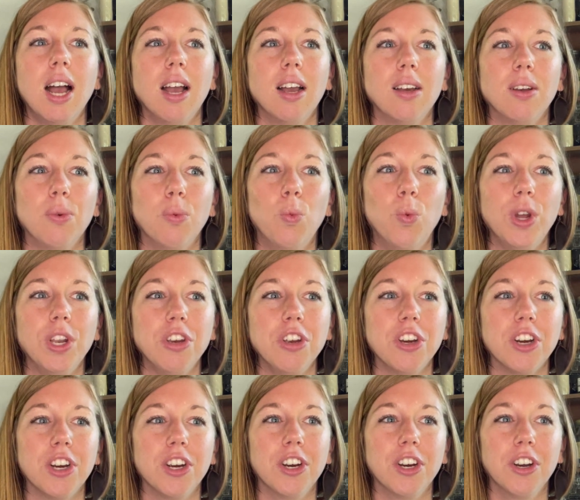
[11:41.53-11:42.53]
when
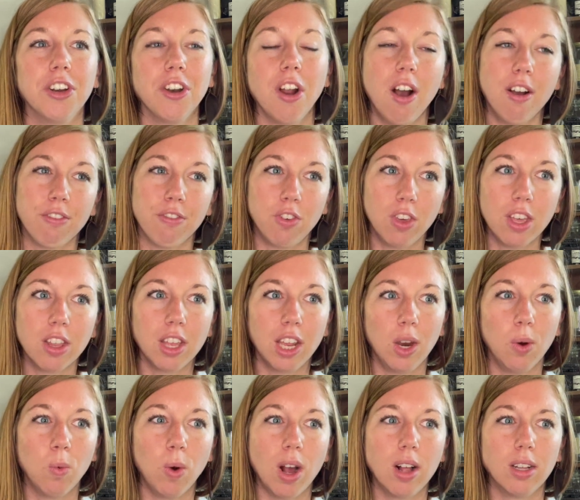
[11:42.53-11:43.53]
you're not
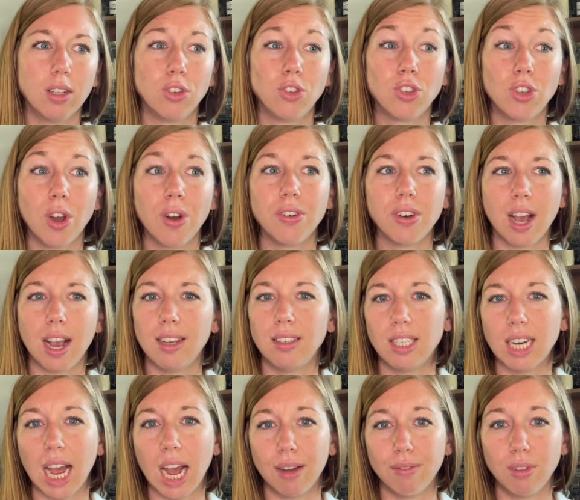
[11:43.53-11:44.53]
feeling well, it's so nice
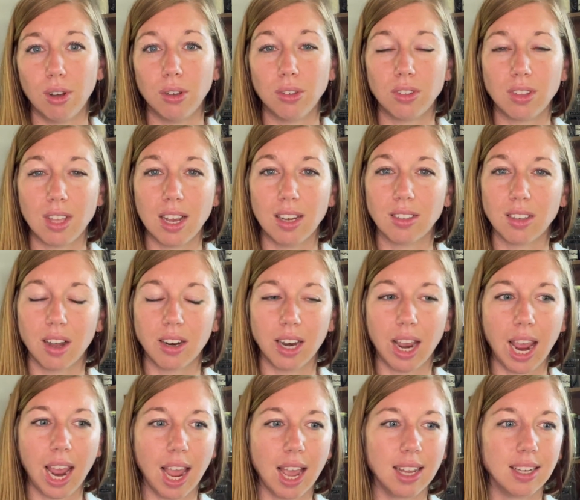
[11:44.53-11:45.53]
to have those things on
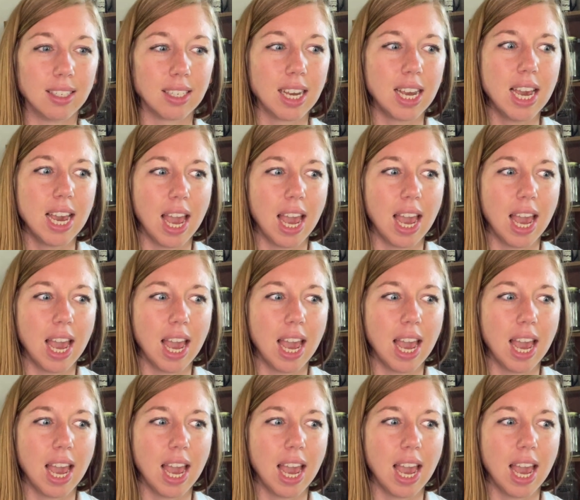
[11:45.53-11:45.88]
hand.